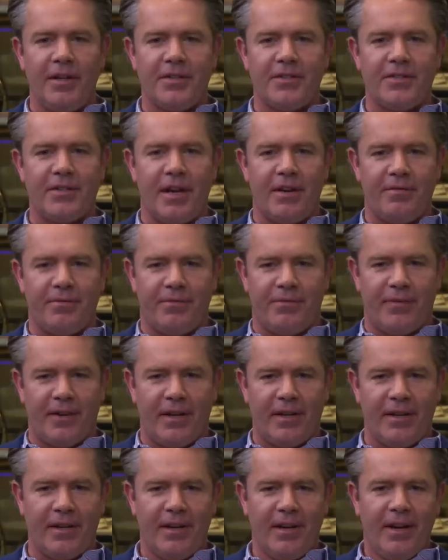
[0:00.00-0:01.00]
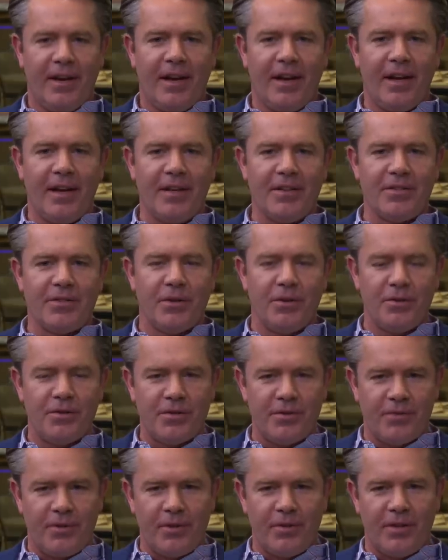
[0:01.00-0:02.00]
Ascent Fund. As
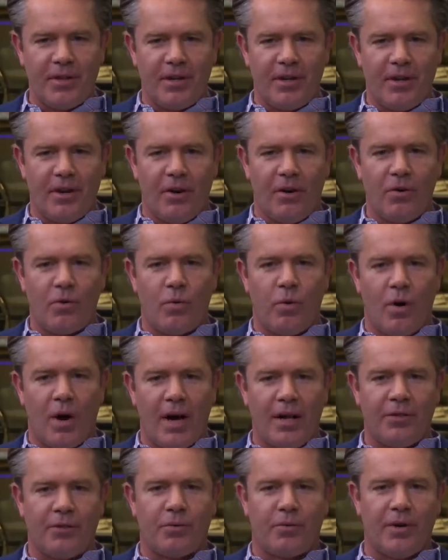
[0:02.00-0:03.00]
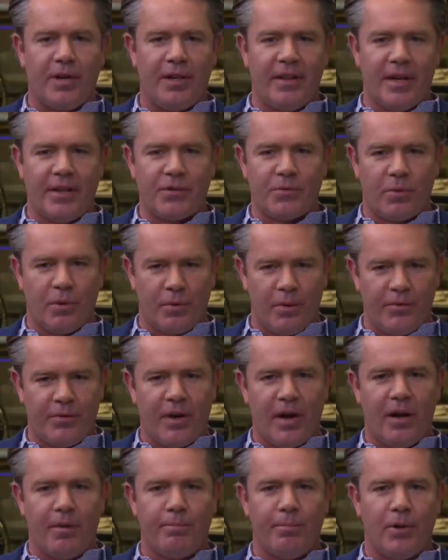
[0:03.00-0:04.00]
those of you that know, Quad Three, that's where we've
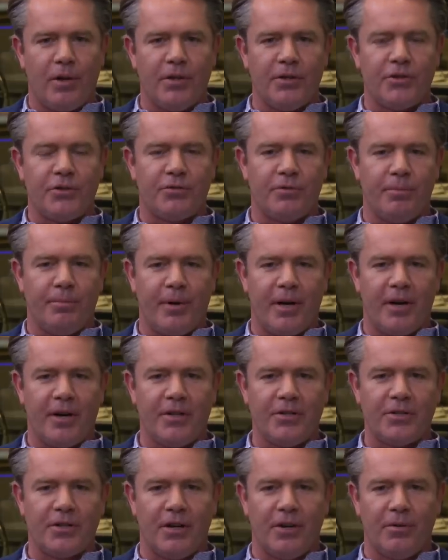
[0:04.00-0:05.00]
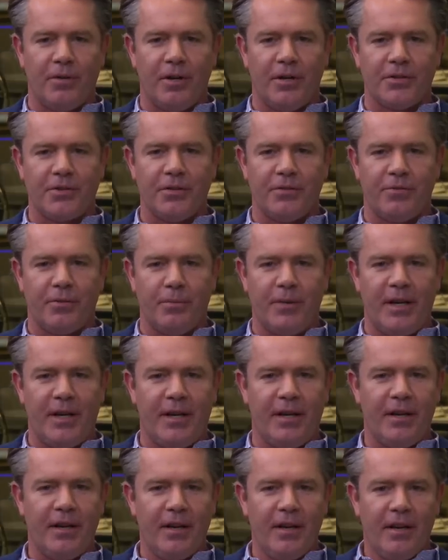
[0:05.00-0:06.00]
gone bullish from bearish on oil. So for
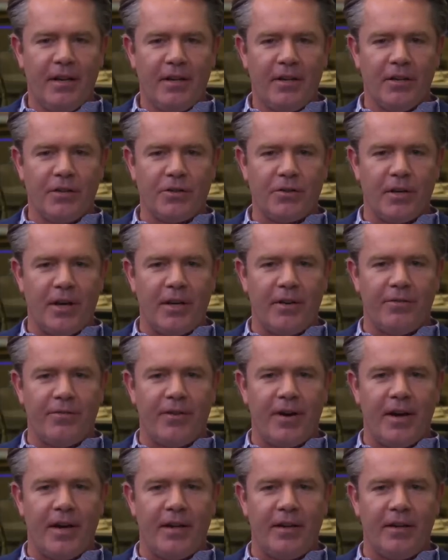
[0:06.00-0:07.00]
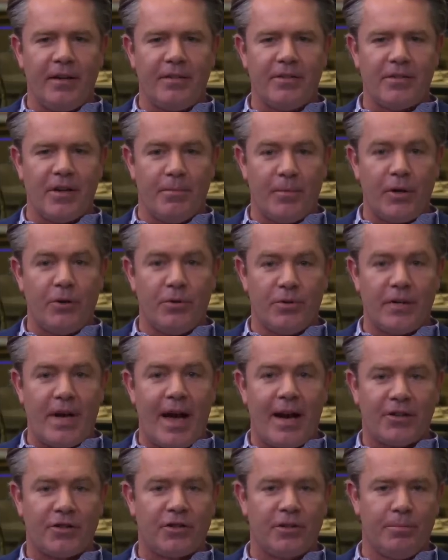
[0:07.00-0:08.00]
me, you know, trying to find somebody who's
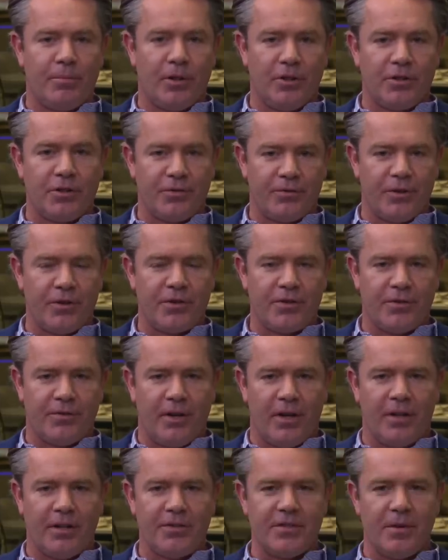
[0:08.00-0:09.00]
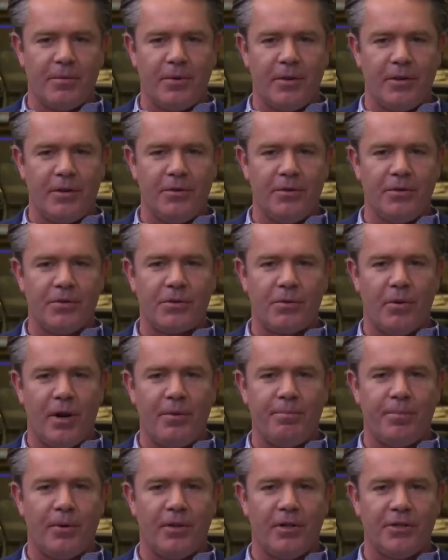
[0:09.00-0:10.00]
actually bullish, first of all, and somebody who's
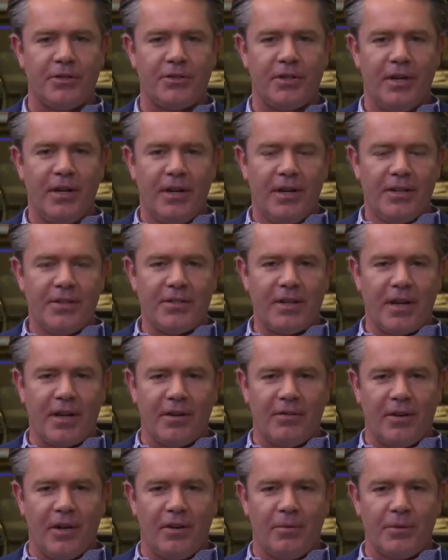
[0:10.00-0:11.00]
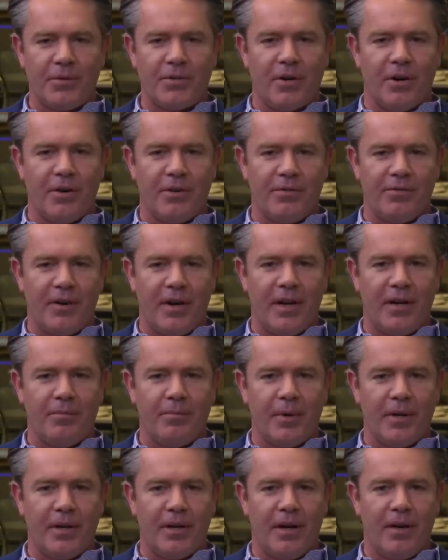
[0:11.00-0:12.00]
quite bullish, second of all, was hard to
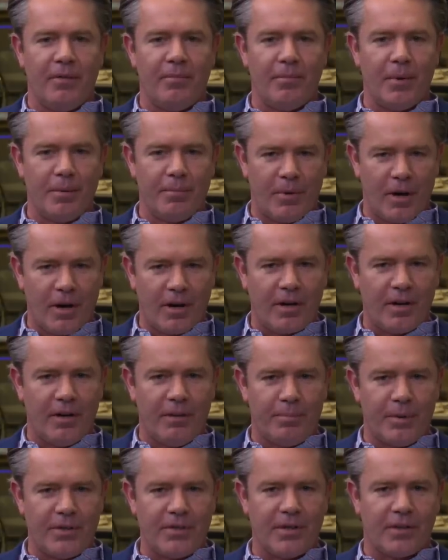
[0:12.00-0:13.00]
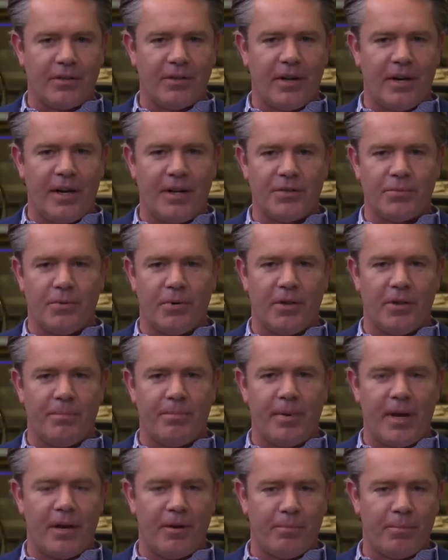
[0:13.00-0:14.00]
find. But uh, but Mark, in particular, has one of the
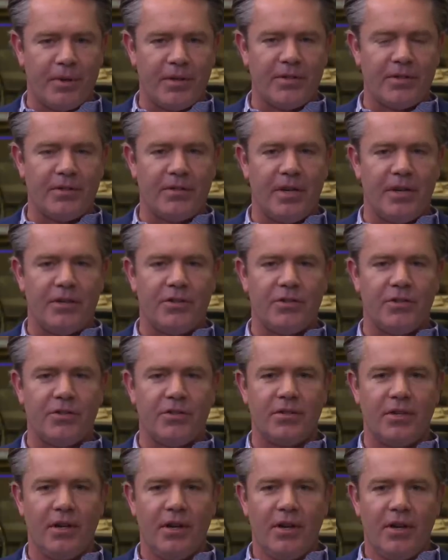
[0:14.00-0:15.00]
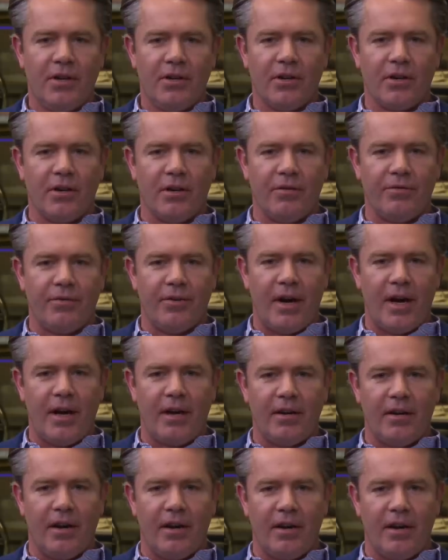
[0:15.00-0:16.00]
better presentations you're going to
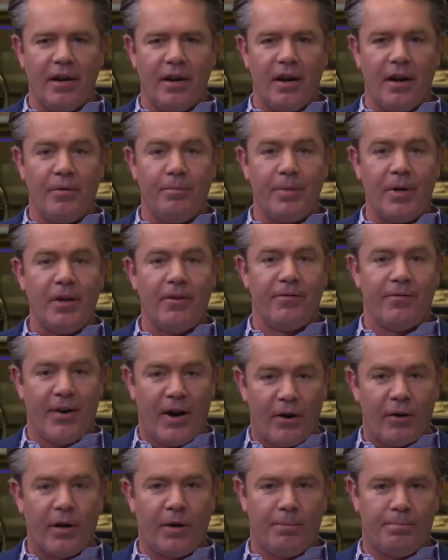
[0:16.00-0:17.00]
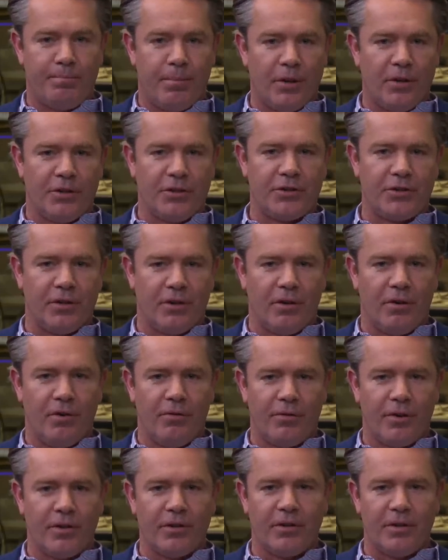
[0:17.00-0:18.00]
find on, on being very bullish or
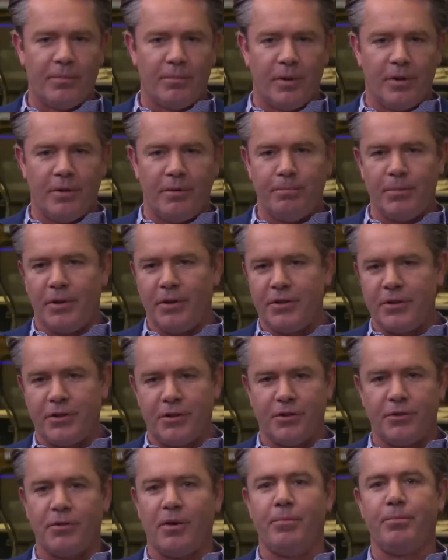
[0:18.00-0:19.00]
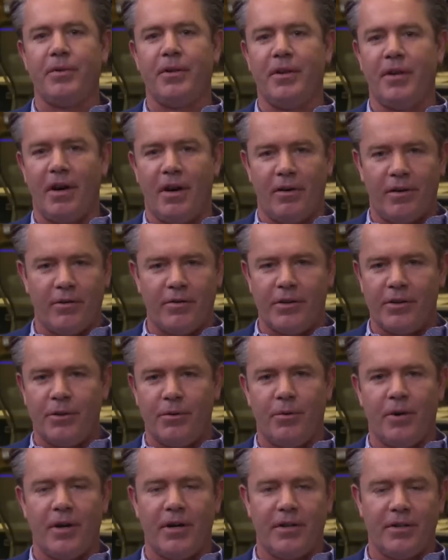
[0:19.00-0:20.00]
overtly bullish or Trumpian, however
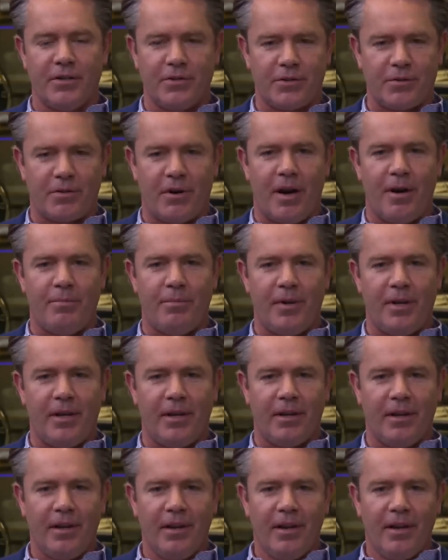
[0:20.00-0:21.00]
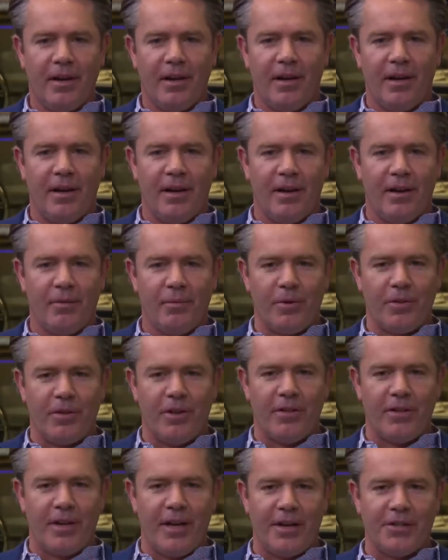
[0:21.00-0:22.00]
you want to describe being, uh, with
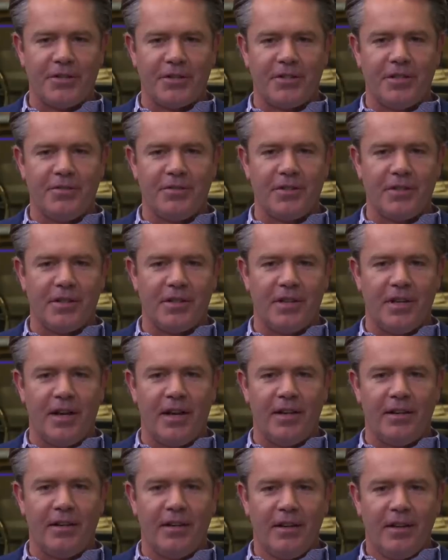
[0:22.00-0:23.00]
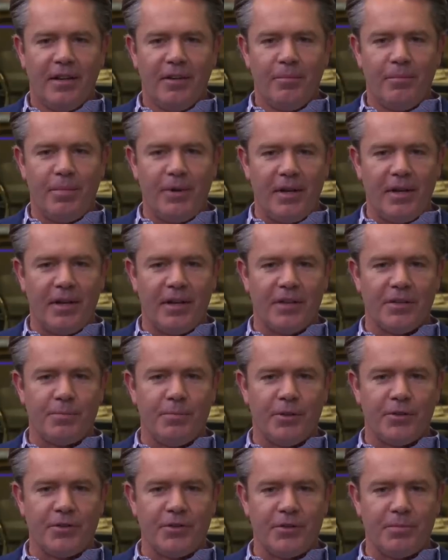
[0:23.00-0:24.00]
all the adjectives inclined, being as
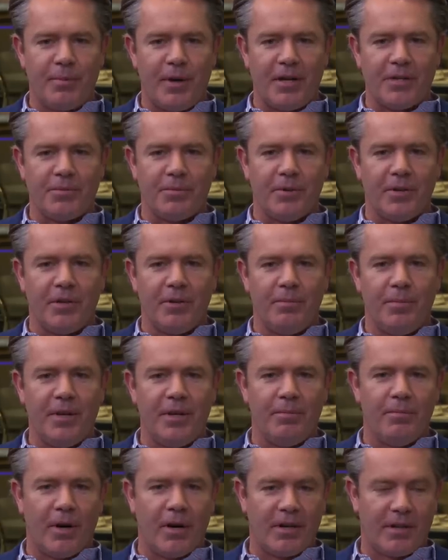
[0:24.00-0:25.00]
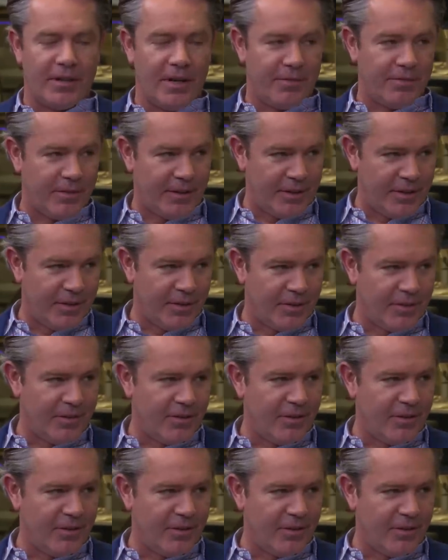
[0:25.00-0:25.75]
bullish as you possibly could be. Mark, definitely you're,